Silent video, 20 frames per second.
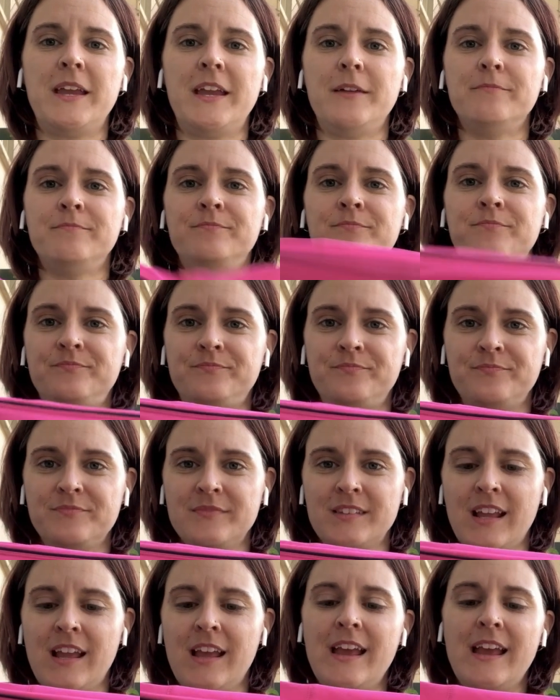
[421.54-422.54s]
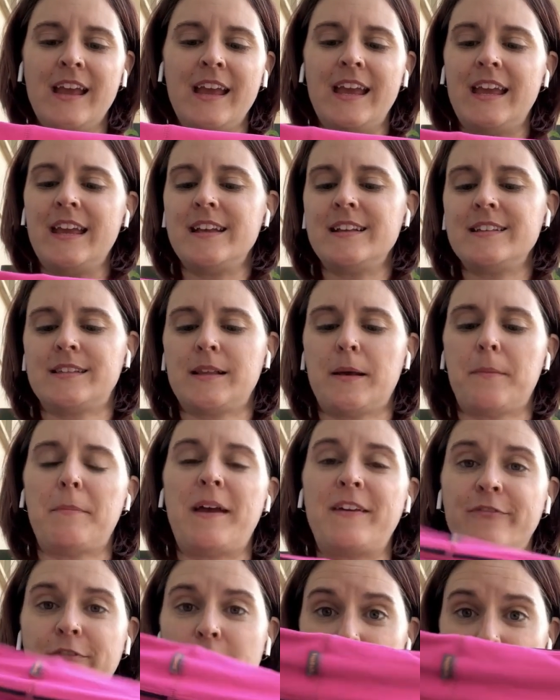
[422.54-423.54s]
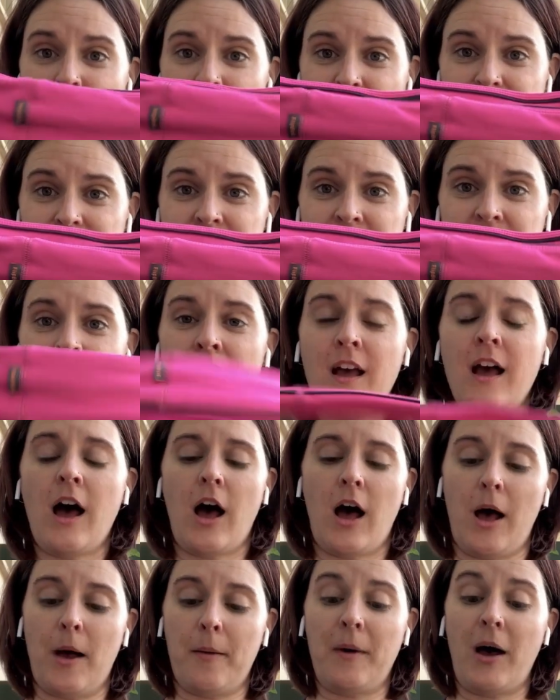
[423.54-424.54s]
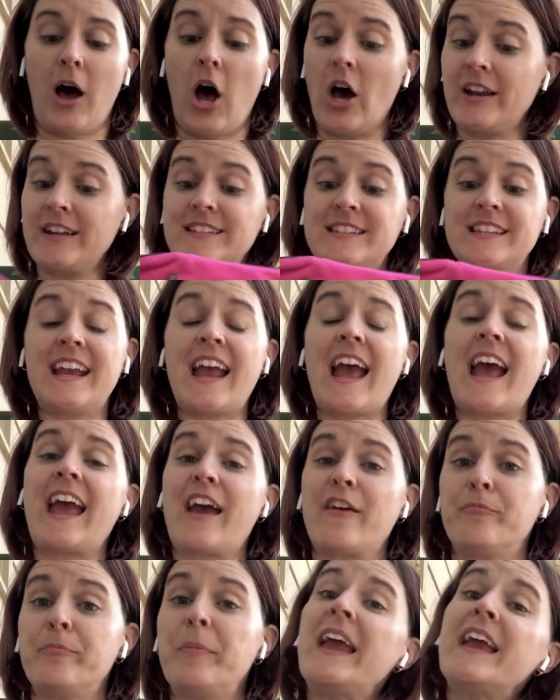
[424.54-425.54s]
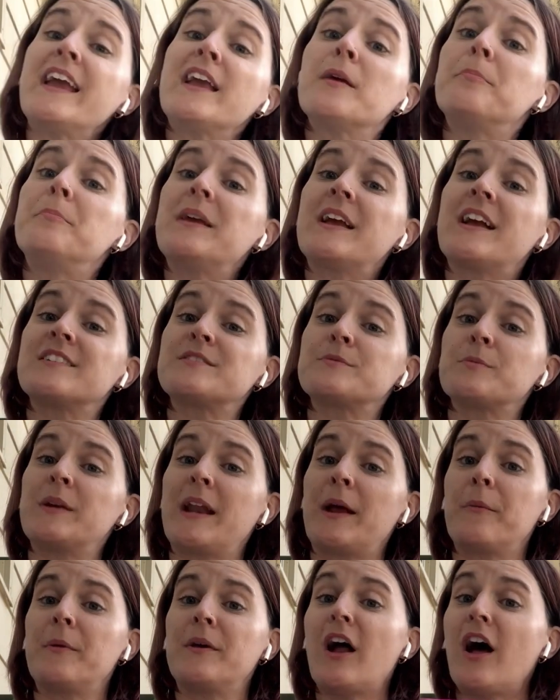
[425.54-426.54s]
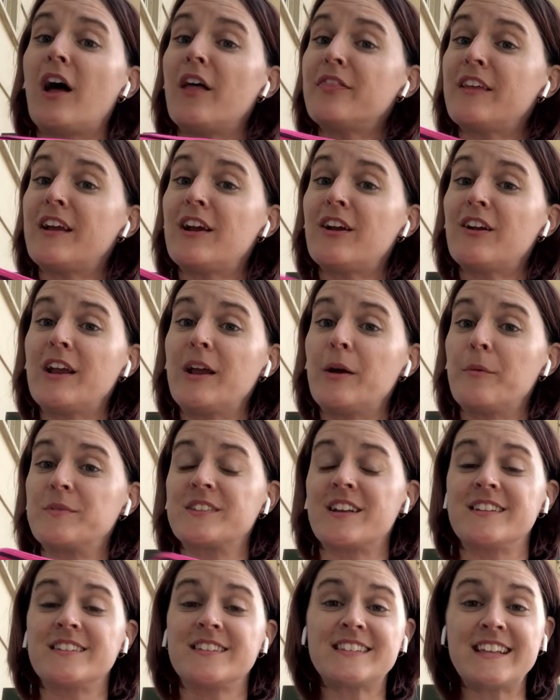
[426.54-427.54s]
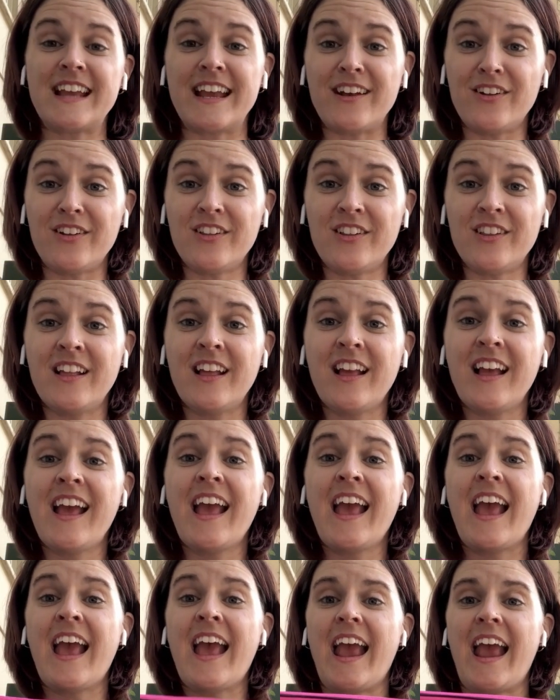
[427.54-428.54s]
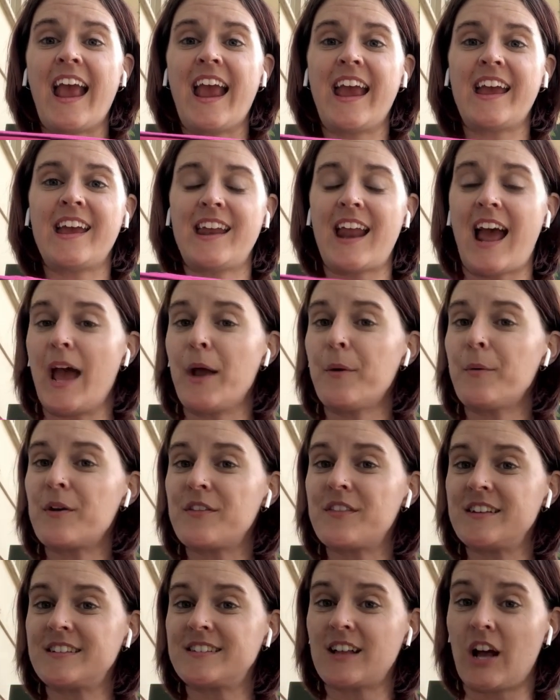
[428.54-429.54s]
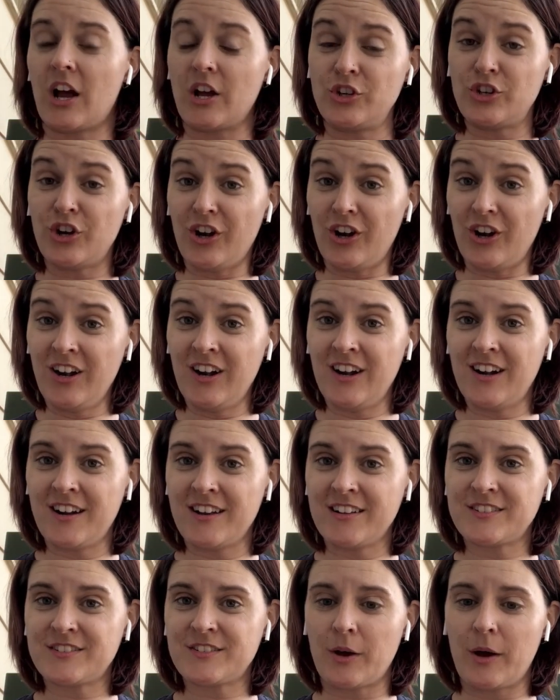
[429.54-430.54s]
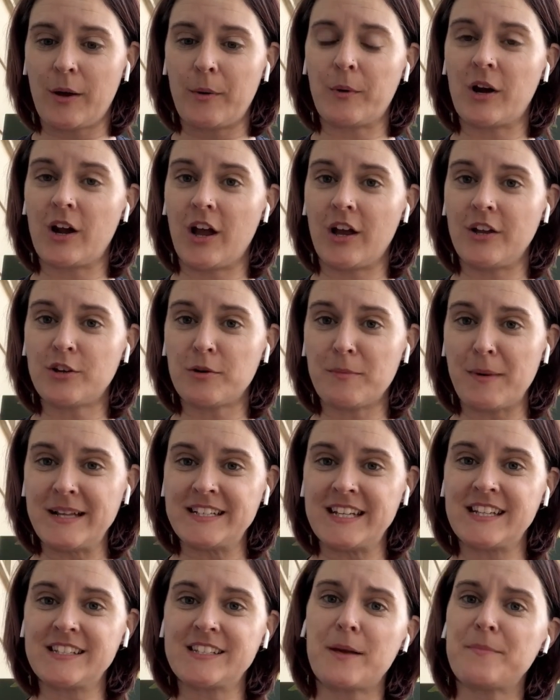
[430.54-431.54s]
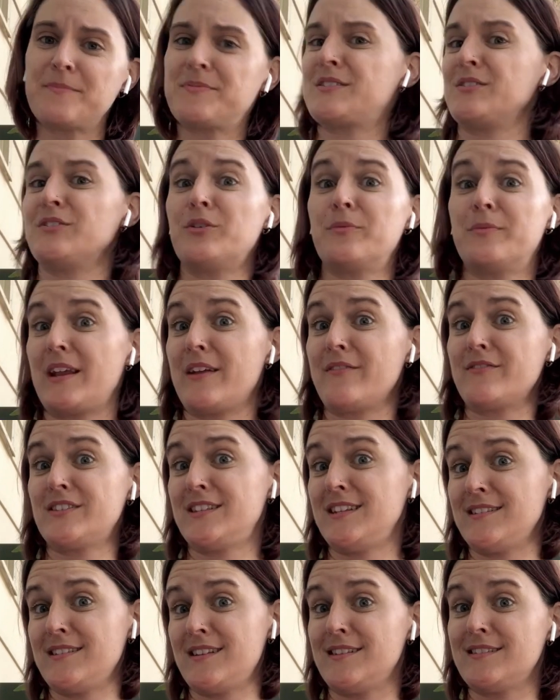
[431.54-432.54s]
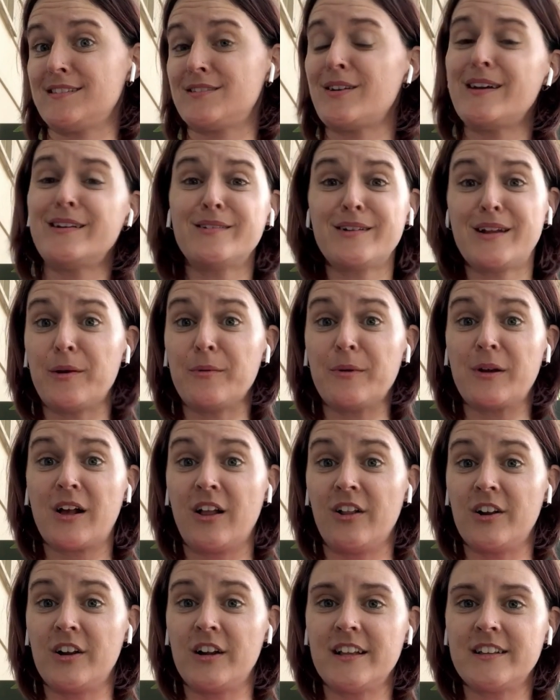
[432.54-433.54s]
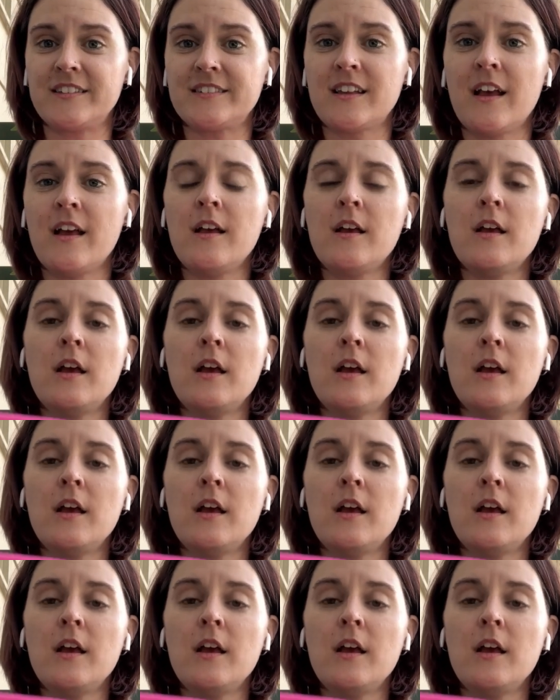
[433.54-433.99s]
me is my flip belt. Honestly, I have pink because when I went on there, it was on sale, and I wear this under, so I wear it under my tank top so nobody ever sees it, so I don't care what color it is.